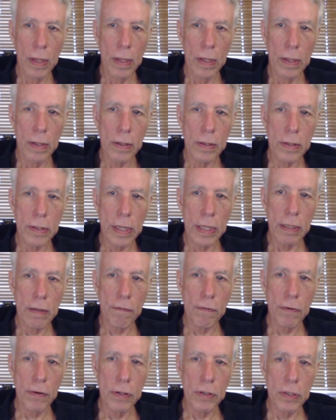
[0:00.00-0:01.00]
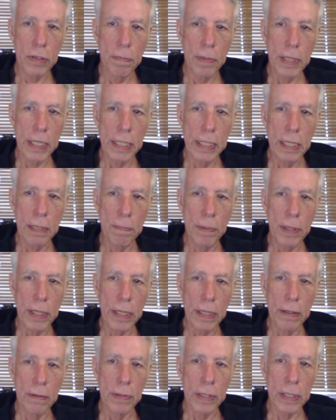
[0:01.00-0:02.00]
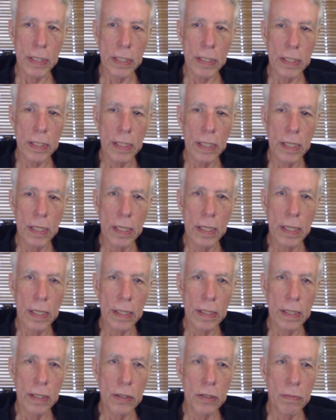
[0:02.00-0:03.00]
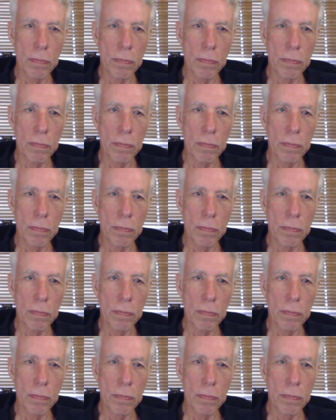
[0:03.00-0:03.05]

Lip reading: Looks like the first big dip here was this